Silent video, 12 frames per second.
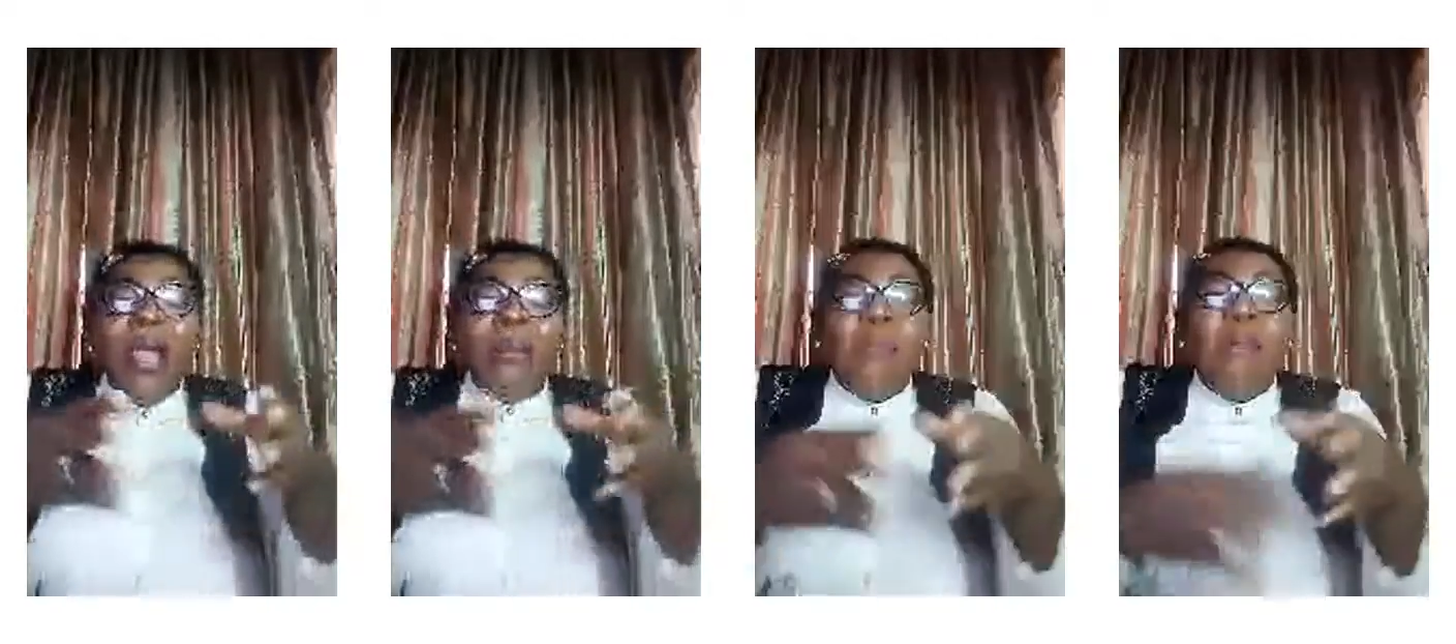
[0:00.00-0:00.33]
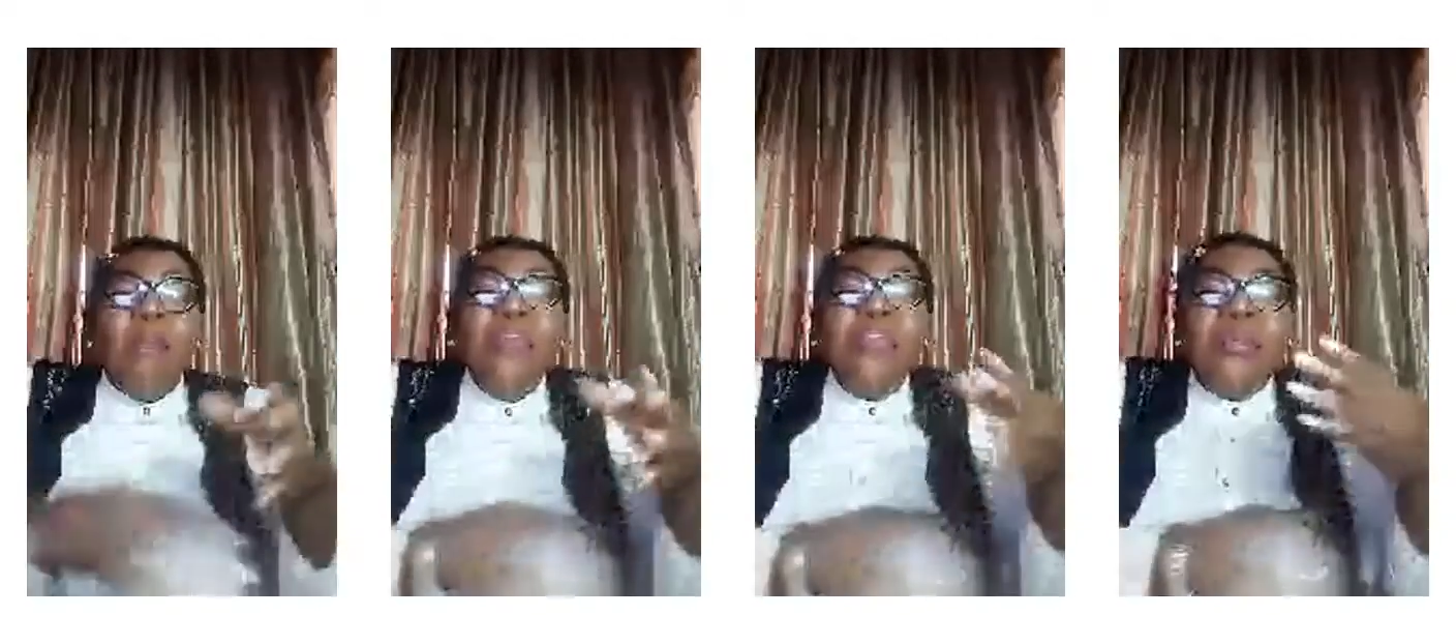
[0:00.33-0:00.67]
But
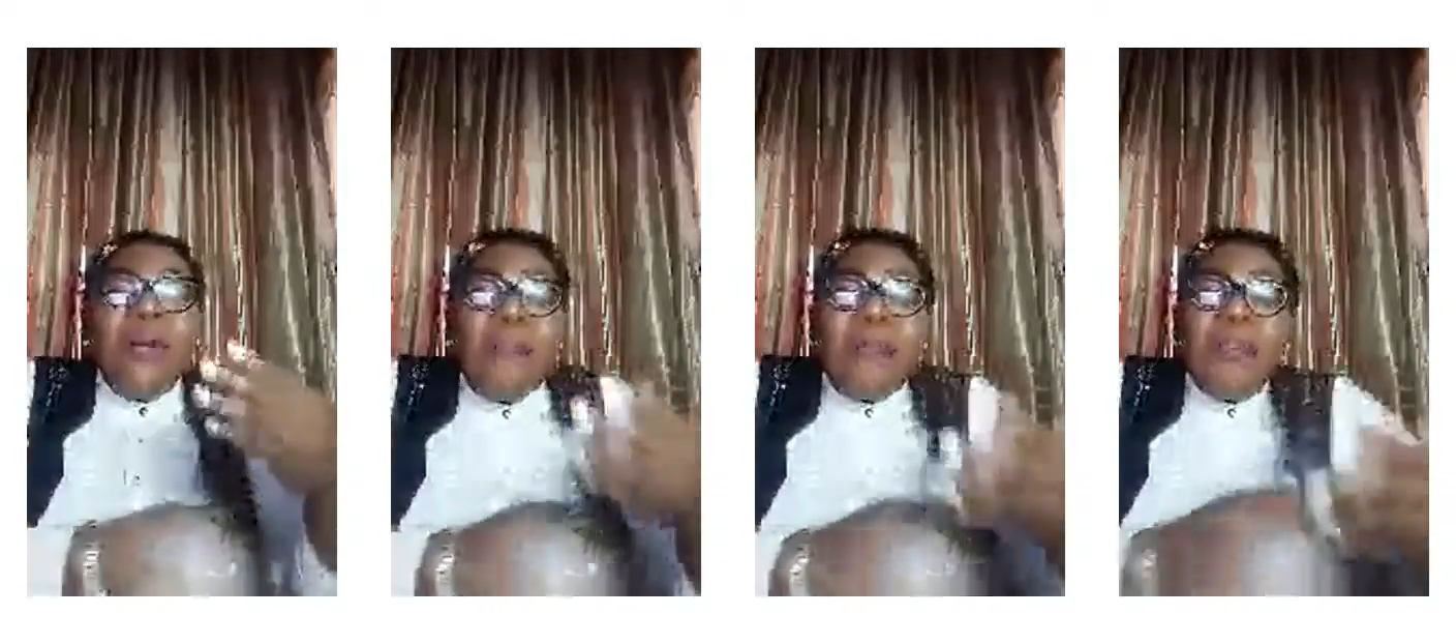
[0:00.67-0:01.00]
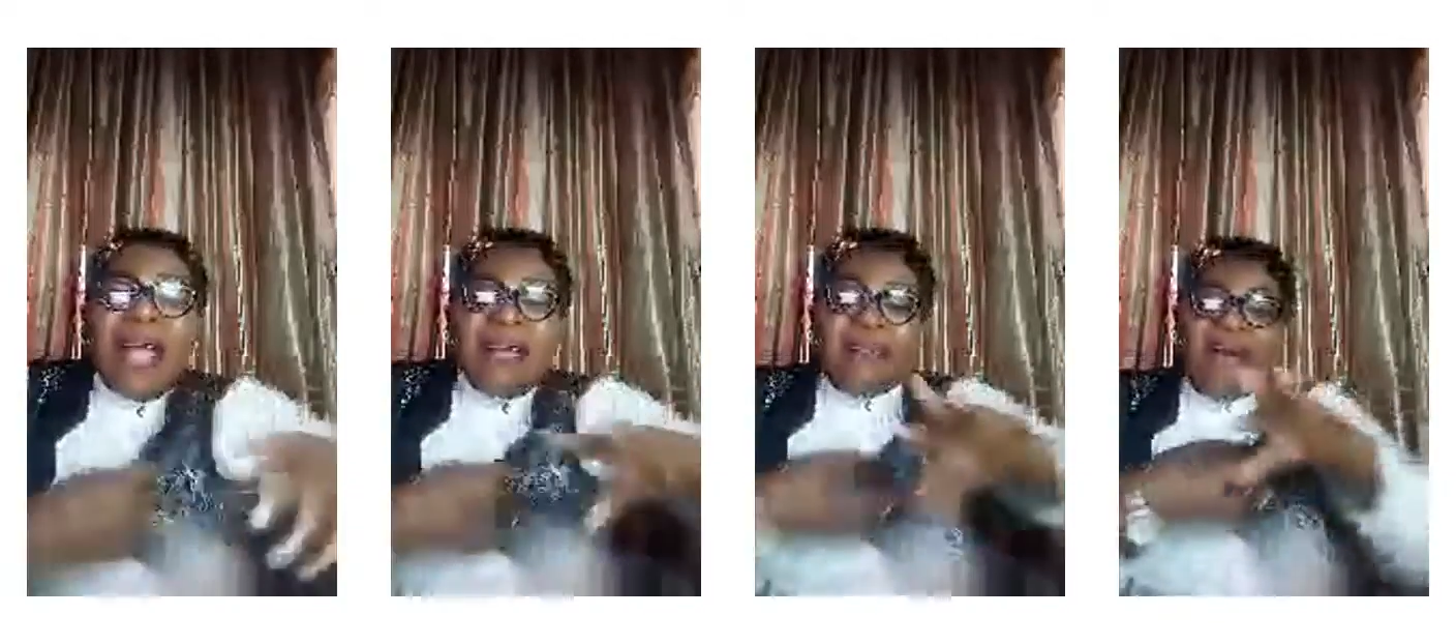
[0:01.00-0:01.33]
most couples
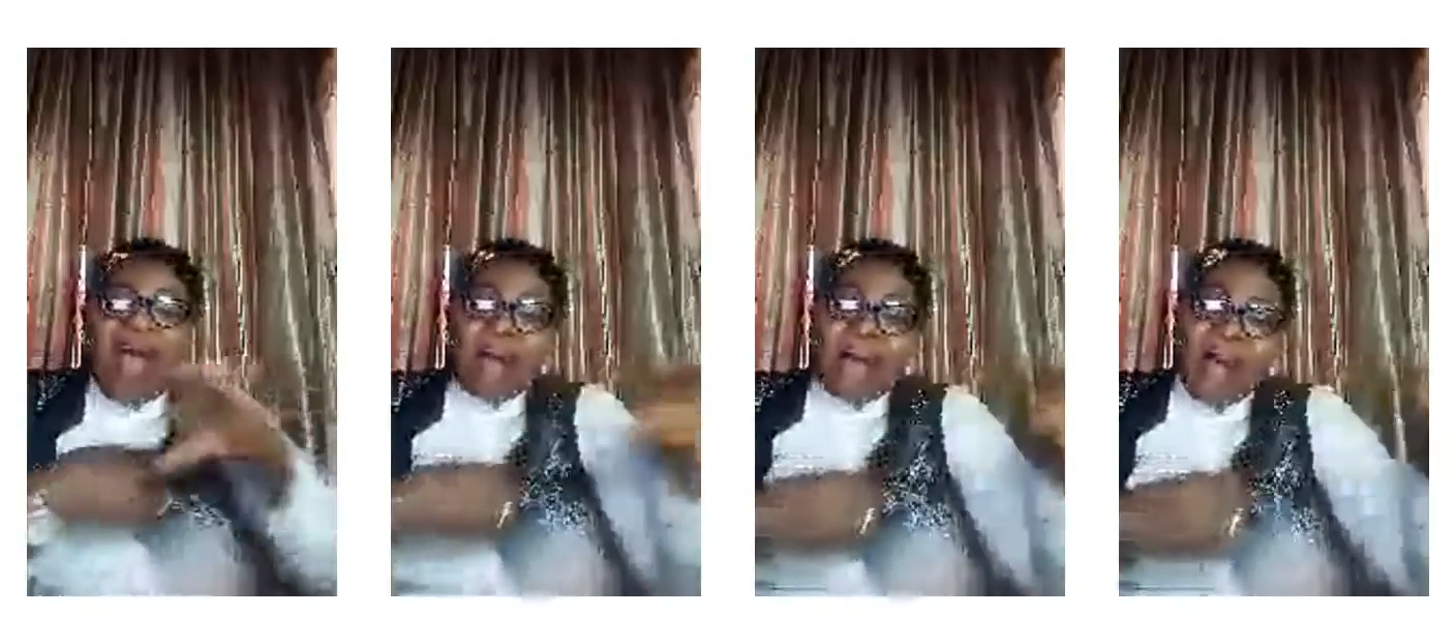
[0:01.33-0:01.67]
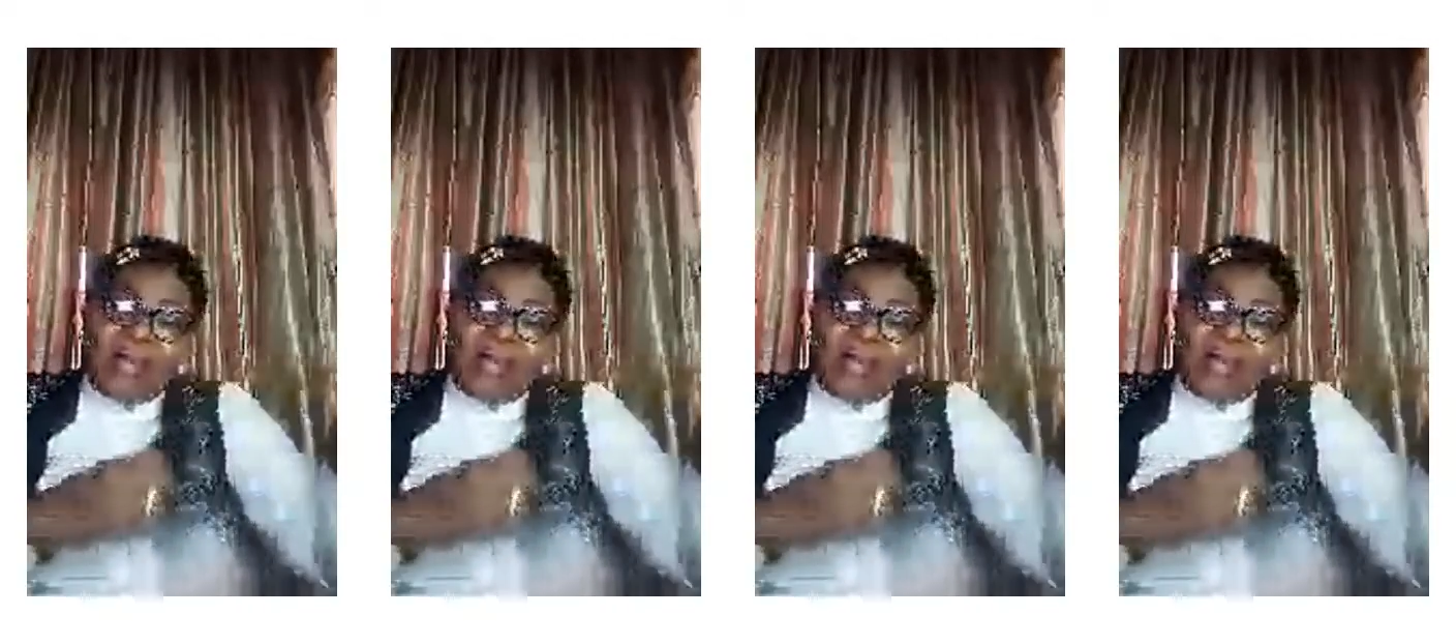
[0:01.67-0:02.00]
are far
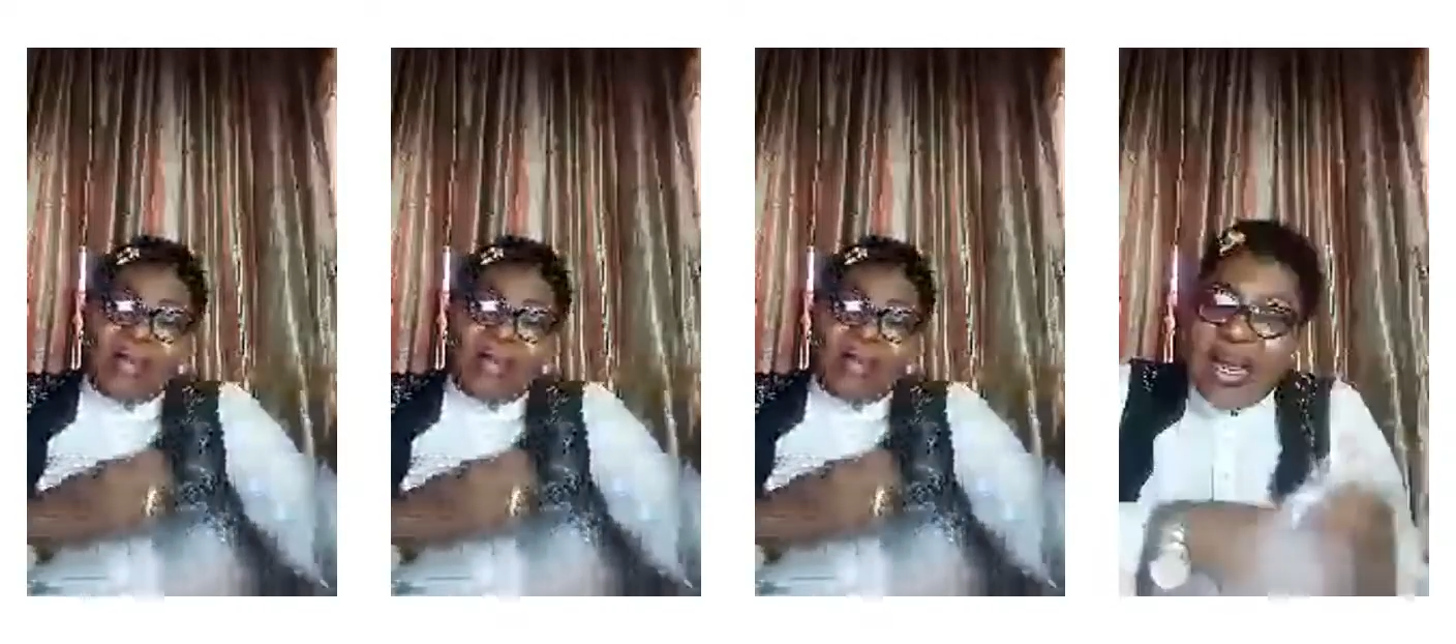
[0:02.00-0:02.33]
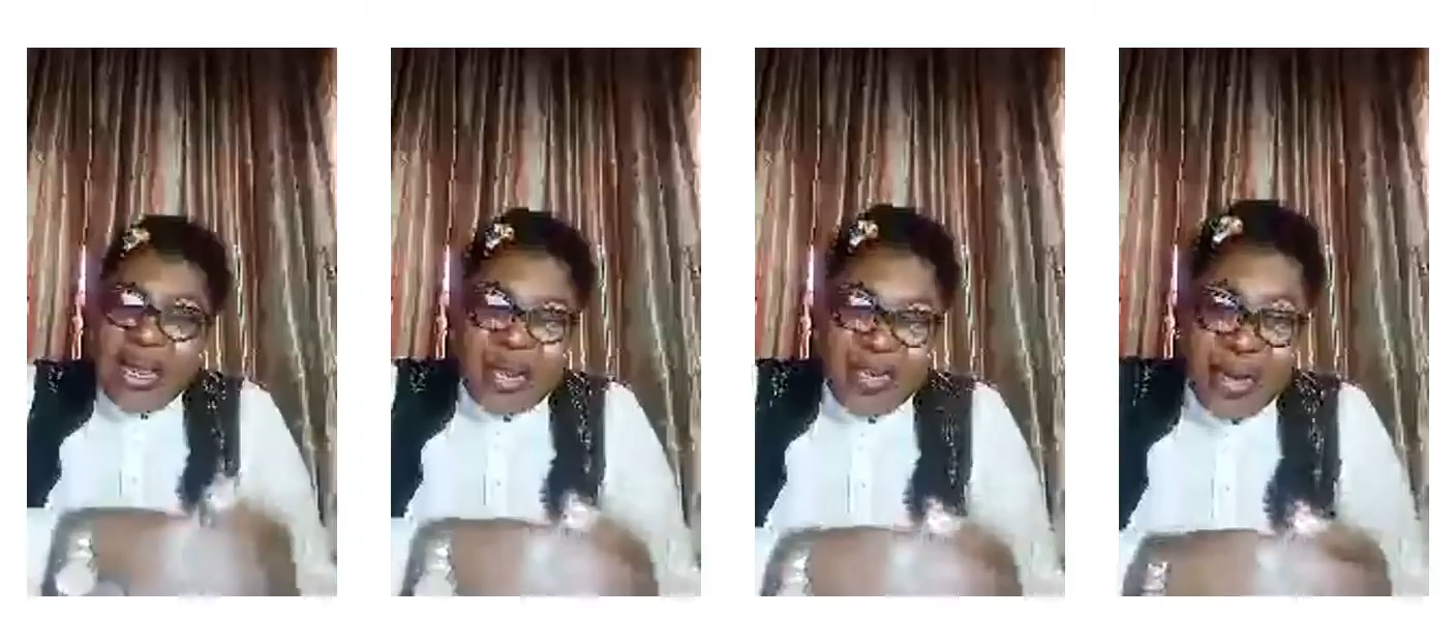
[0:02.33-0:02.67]
apart in
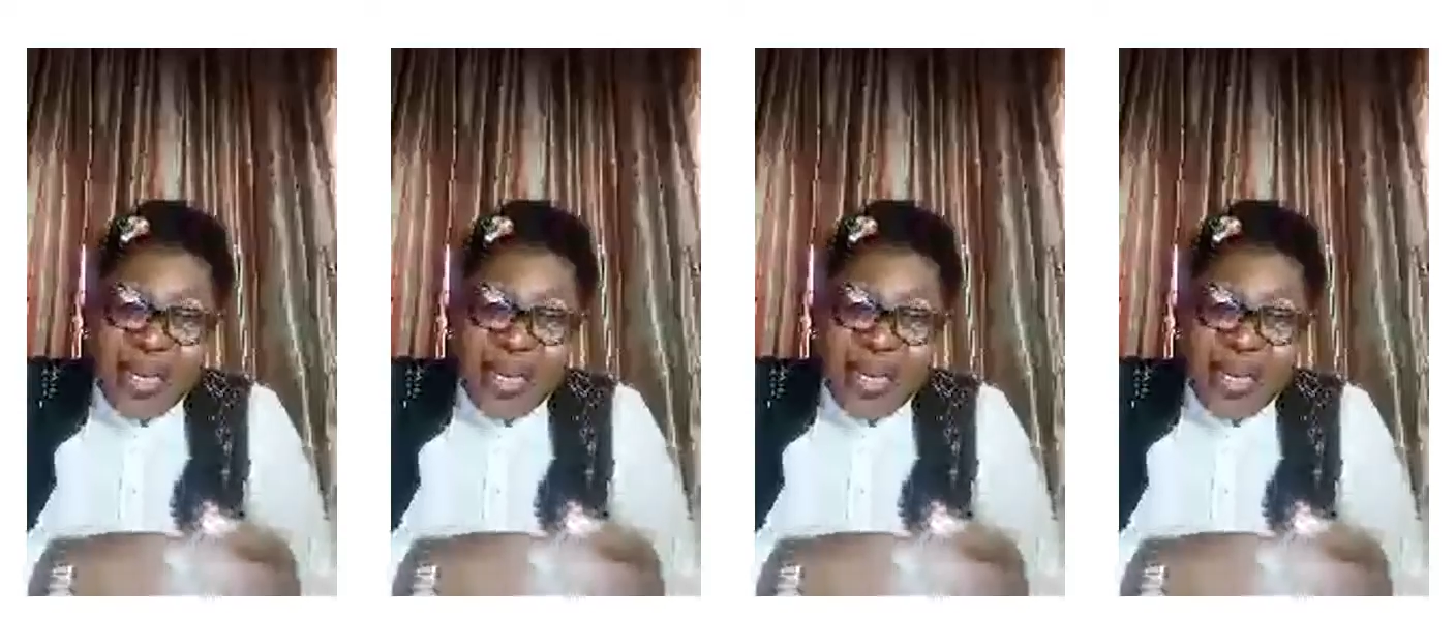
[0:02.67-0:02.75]
that area.